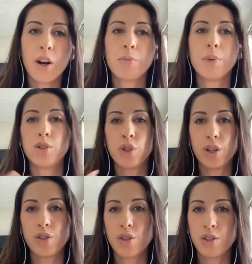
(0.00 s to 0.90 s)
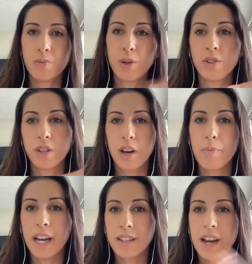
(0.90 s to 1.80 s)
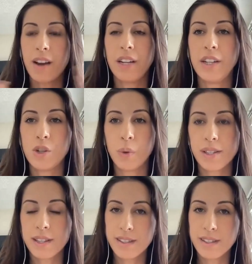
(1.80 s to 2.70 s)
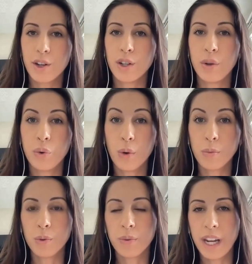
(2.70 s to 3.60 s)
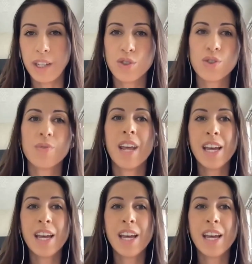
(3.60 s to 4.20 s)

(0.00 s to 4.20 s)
our blood sugars are supposed to come back down into what's considered a normal range.